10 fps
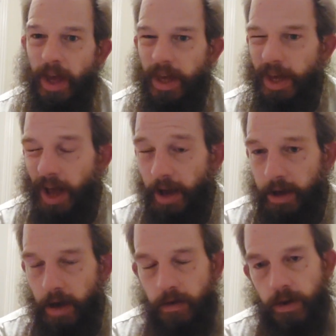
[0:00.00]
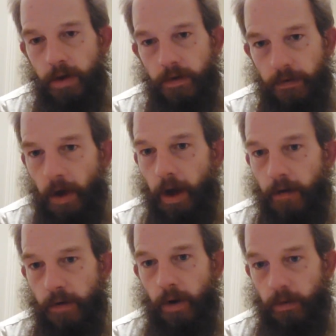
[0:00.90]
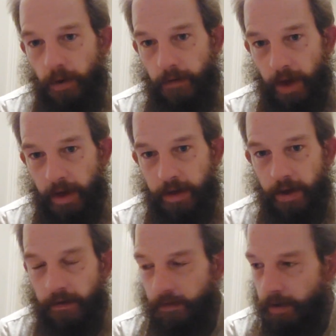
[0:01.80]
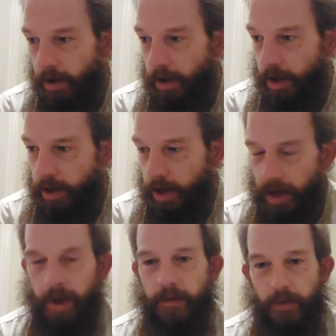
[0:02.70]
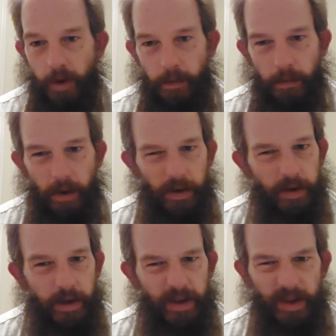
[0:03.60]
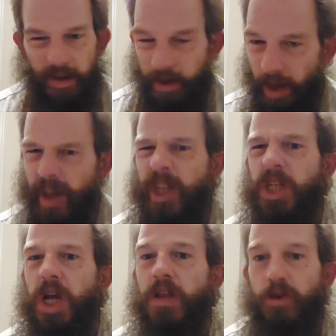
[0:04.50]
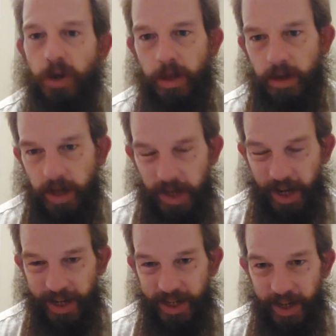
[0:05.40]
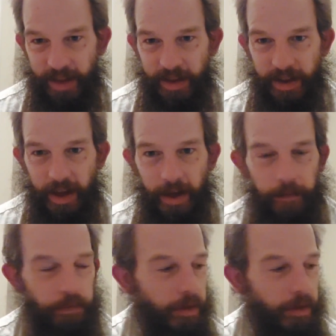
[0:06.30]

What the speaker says: you can't go too far wrong with this if you're looking for a book that's just a nice gentle introduction. So,